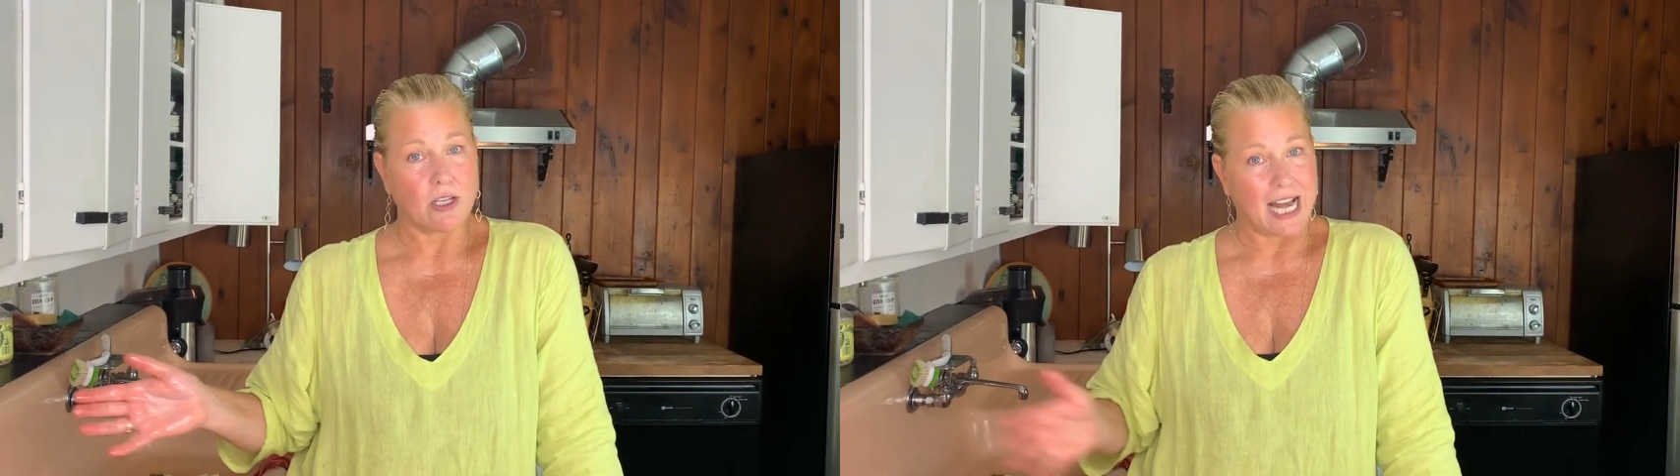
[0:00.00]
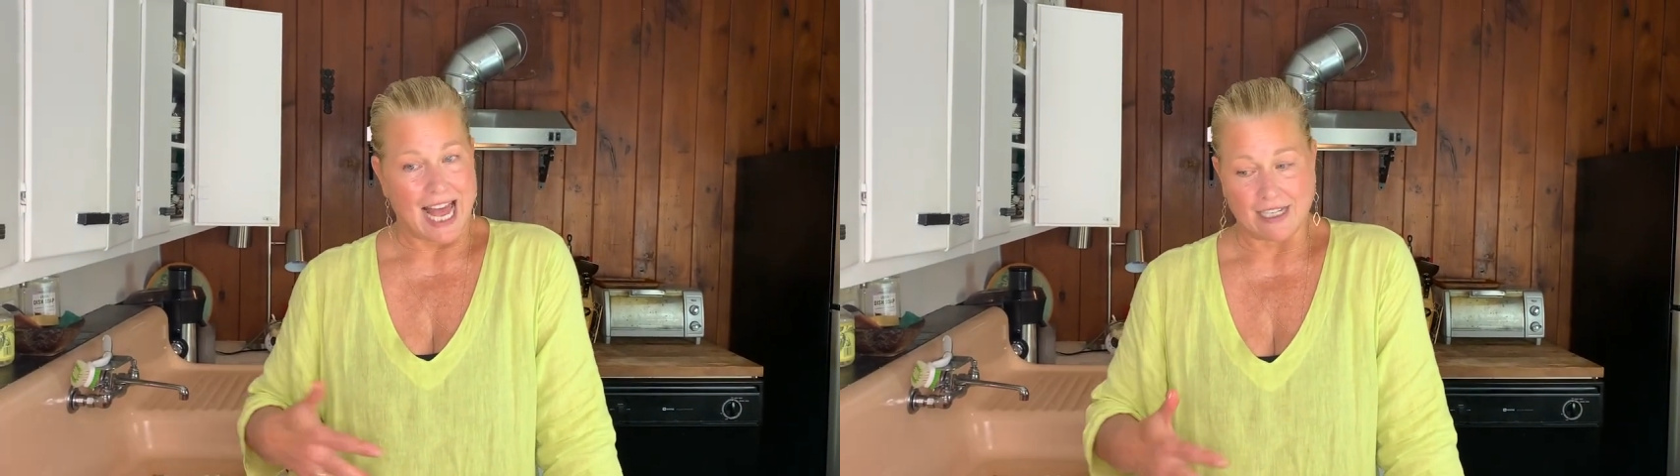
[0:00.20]
you
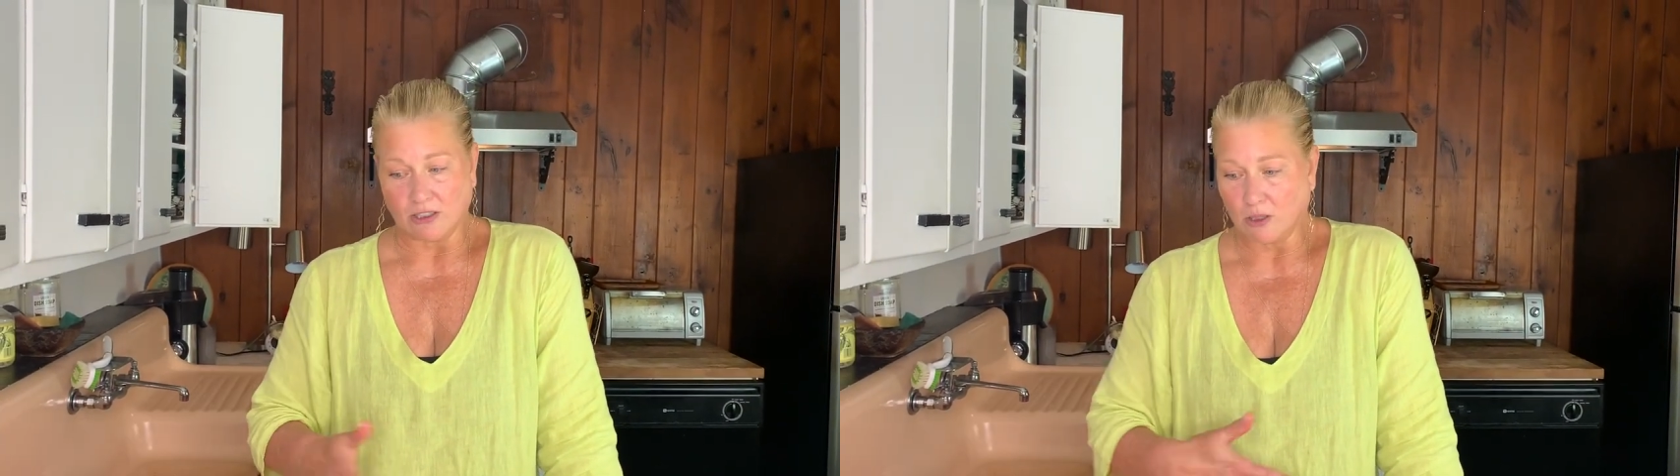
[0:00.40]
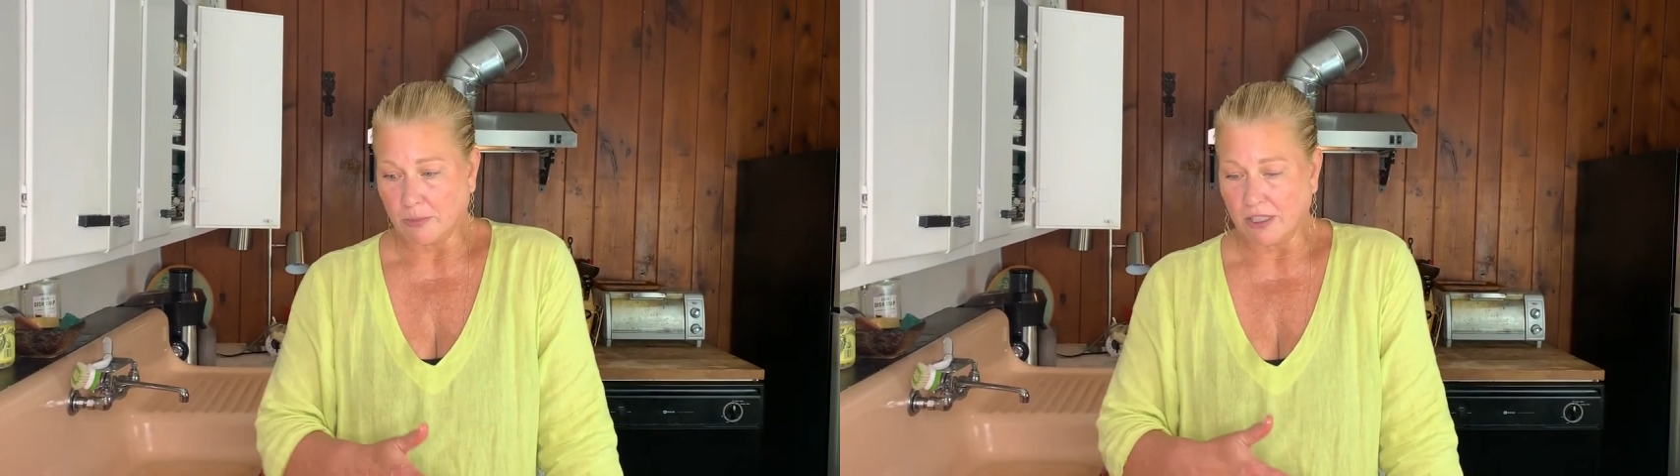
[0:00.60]
could add a
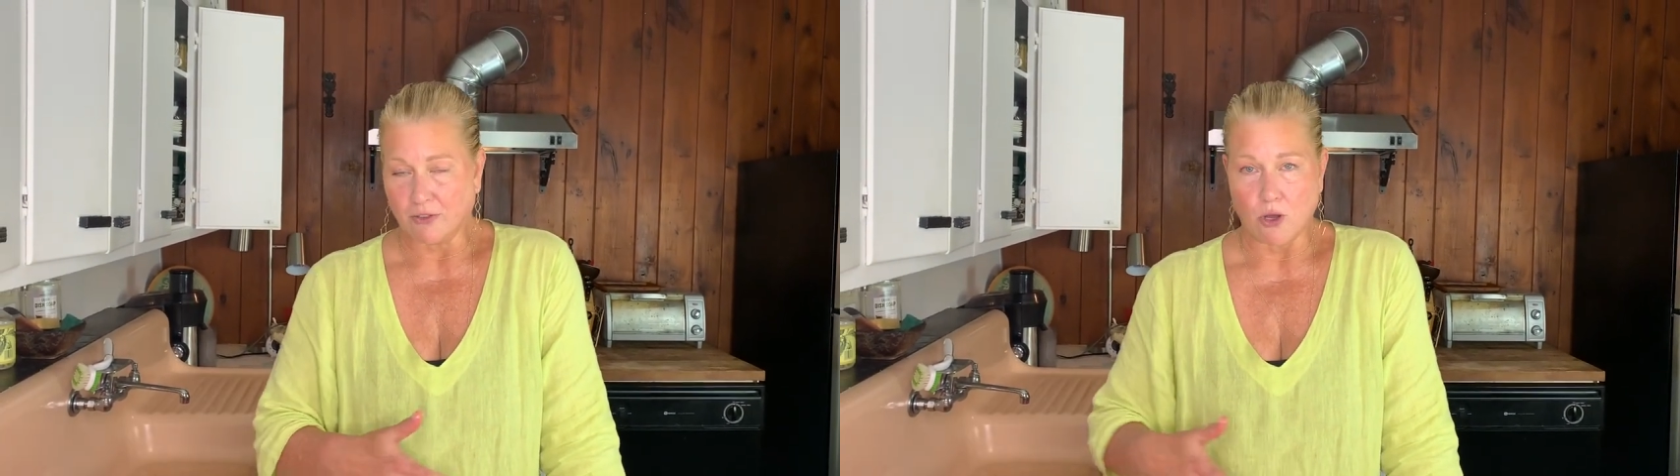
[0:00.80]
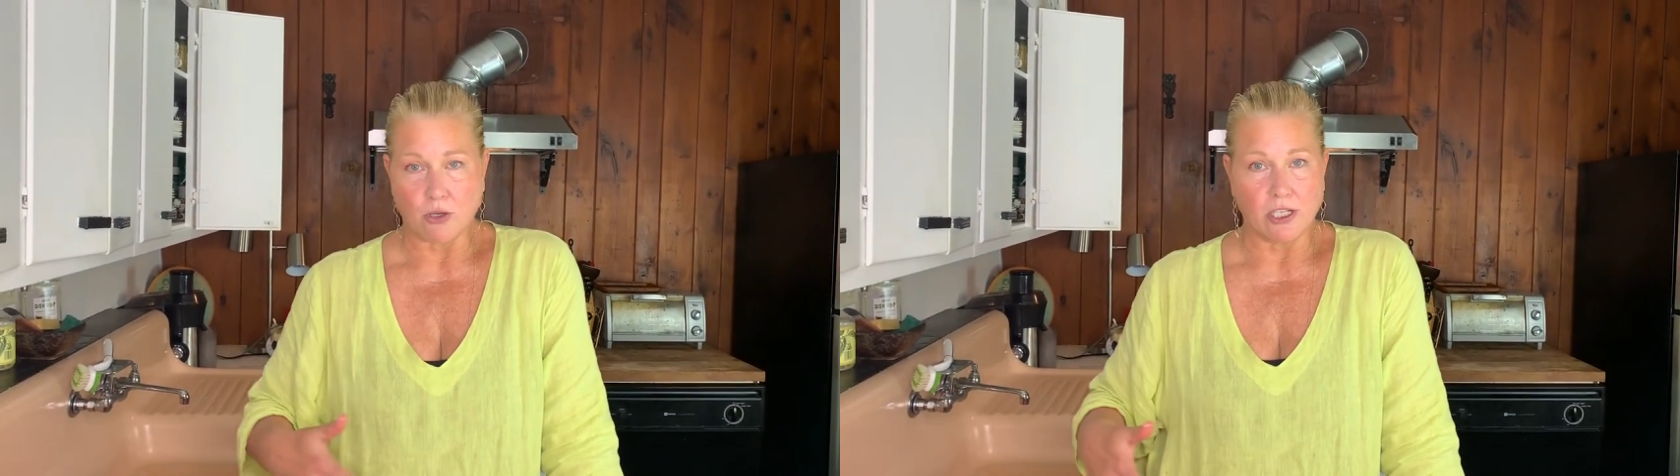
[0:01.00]
little bit
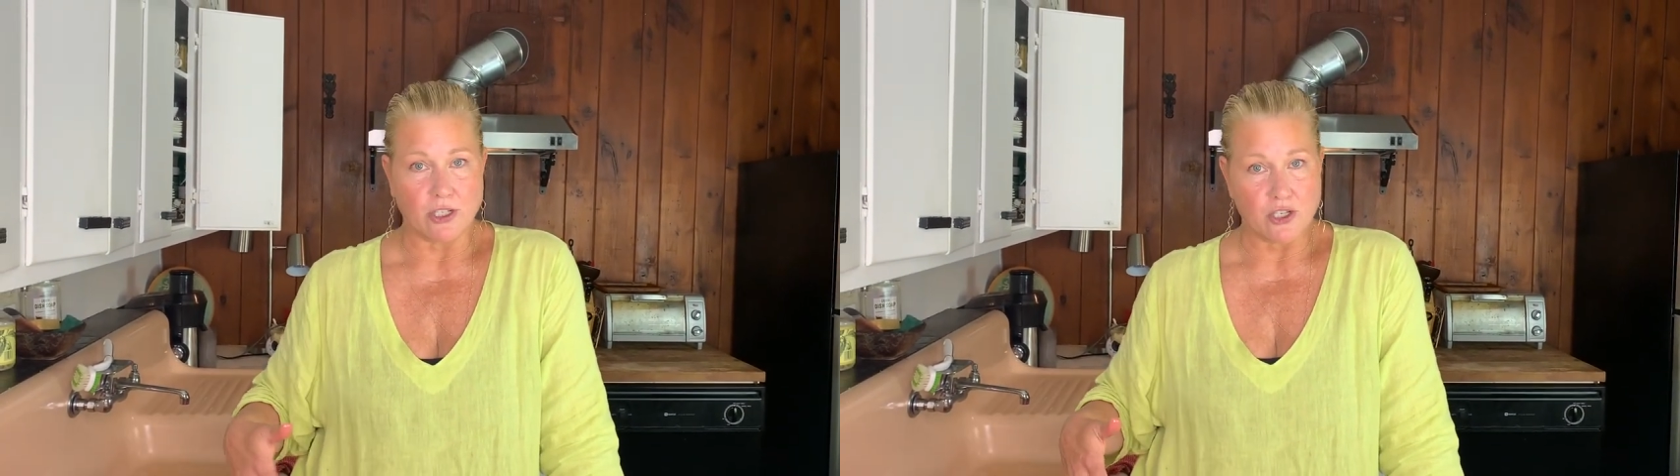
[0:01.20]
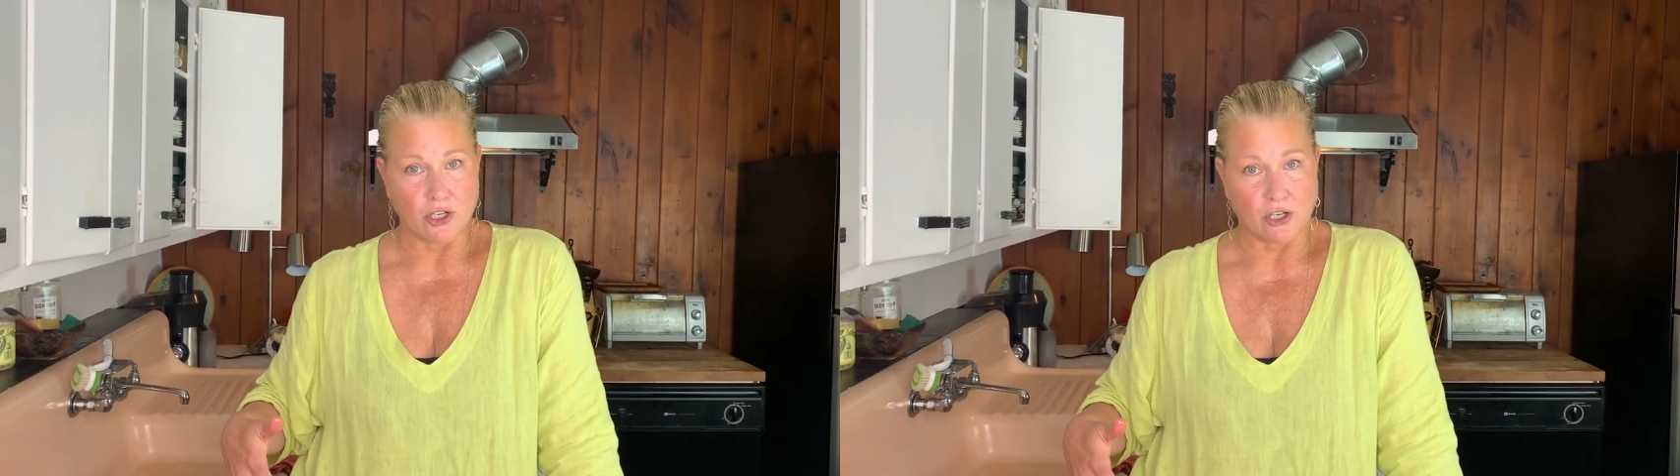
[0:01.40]
of
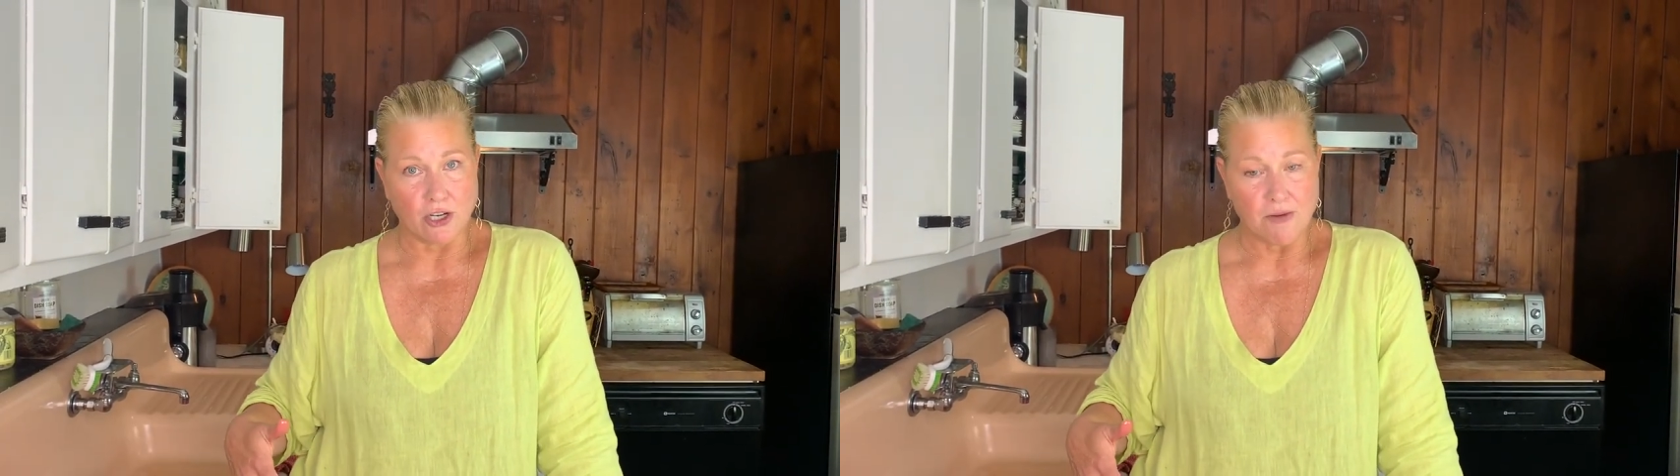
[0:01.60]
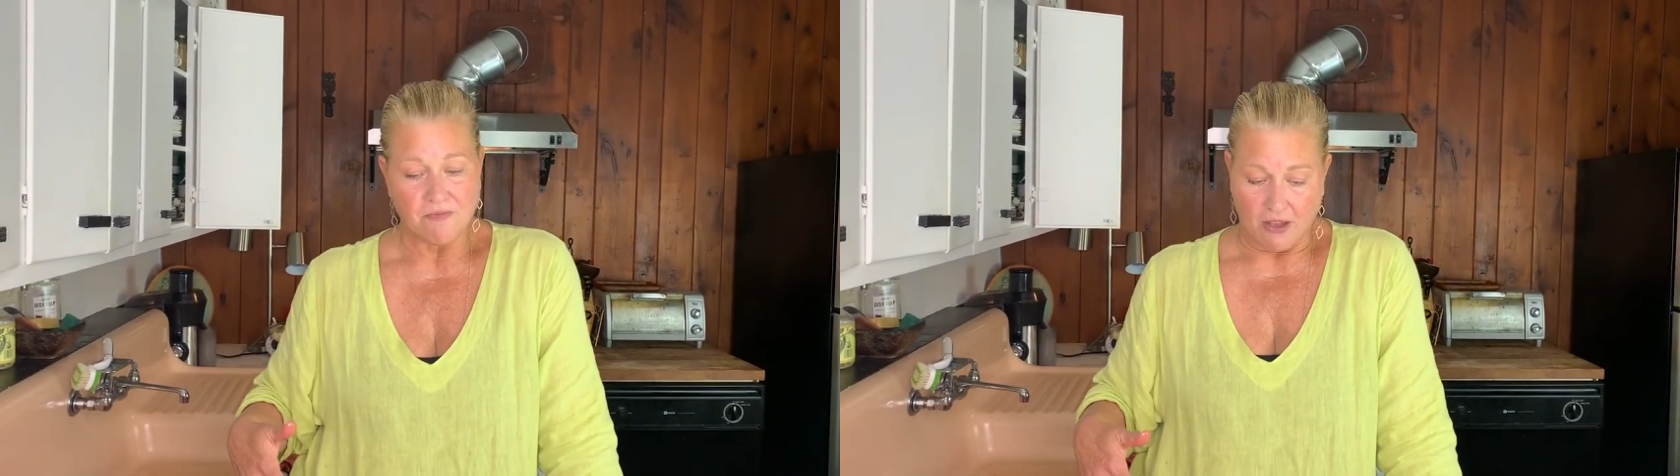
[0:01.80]
coconut sugar.